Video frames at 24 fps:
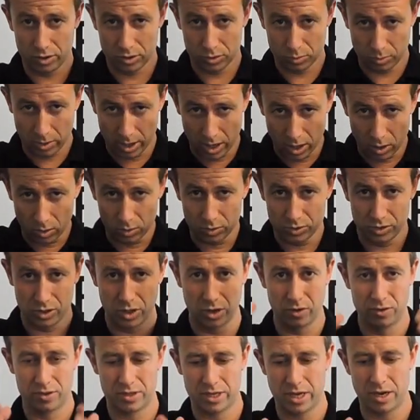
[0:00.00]
as well.
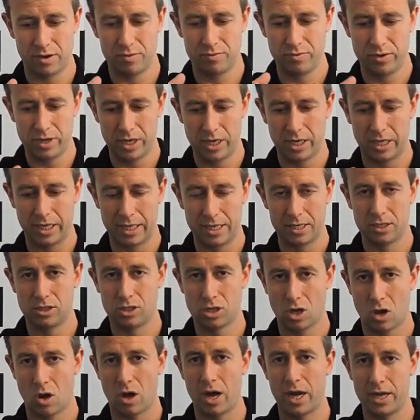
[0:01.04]
So it's that really
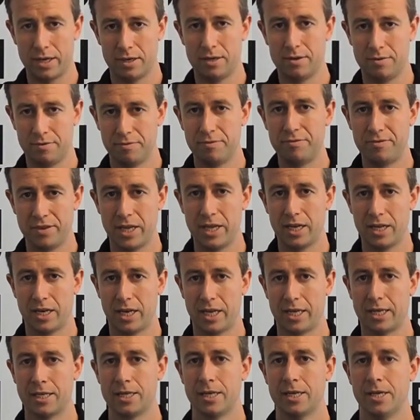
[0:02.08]
tight
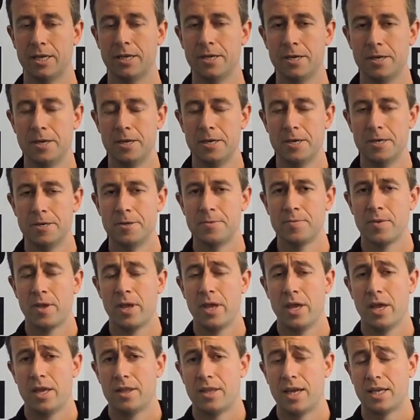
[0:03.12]
feeling.
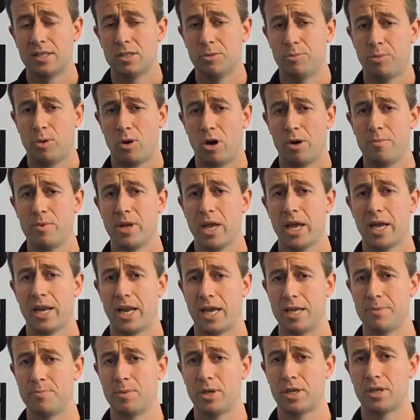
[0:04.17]
That's a primary
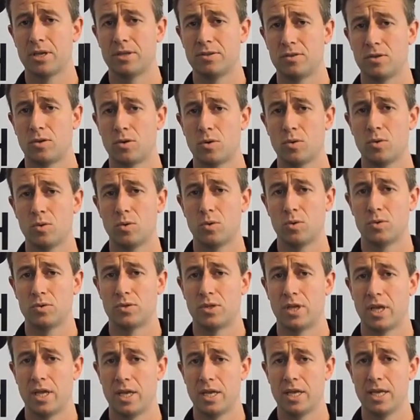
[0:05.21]
headache because the
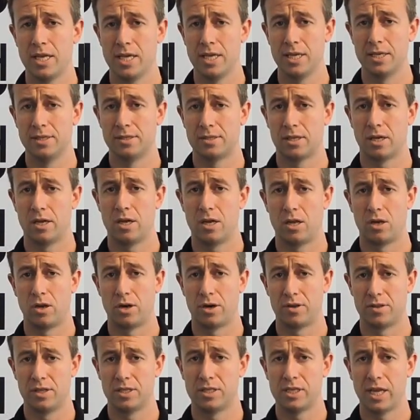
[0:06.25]
cause is a
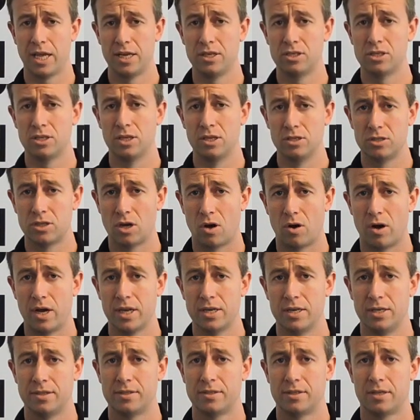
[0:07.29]
lot of the tension and
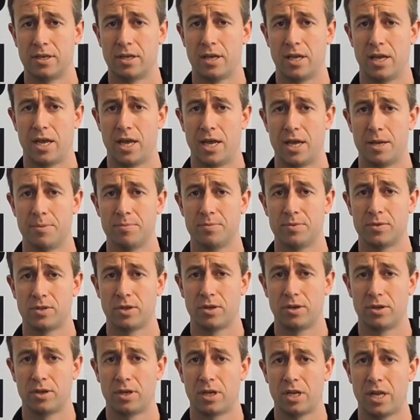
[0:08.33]
tightness.
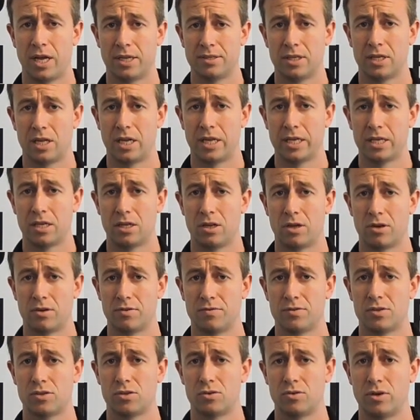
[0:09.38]
So classically a lot of
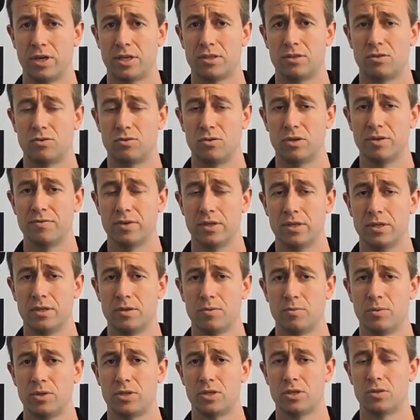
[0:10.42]
stress driven,
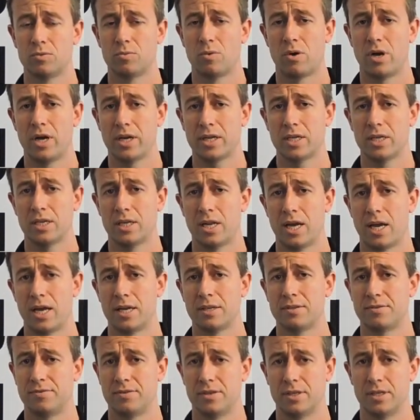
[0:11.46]
which is why it can
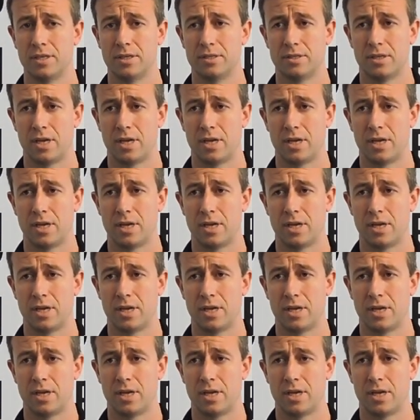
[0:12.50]
last for